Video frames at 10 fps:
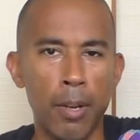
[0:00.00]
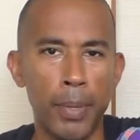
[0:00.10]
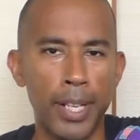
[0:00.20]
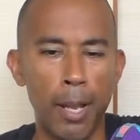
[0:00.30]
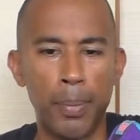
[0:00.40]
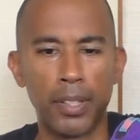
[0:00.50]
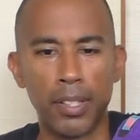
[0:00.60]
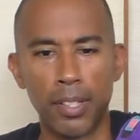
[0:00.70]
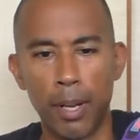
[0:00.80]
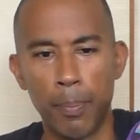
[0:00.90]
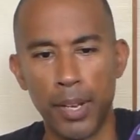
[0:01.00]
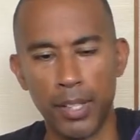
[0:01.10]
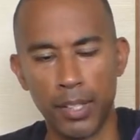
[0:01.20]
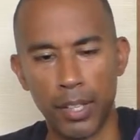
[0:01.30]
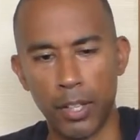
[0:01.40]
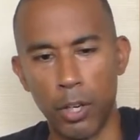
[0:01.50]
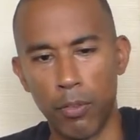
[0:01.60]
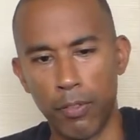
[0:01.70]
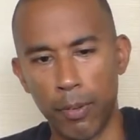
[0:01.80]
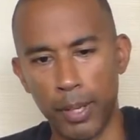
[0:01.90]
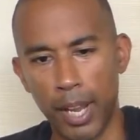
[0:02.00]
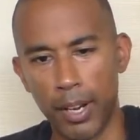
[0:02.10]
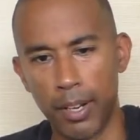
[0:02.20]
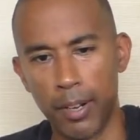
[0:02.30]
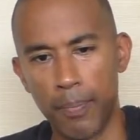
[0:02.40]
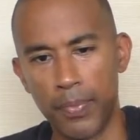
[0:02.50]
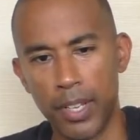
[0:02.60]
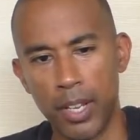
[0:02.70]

My dad picked this up and sent it over from Canada.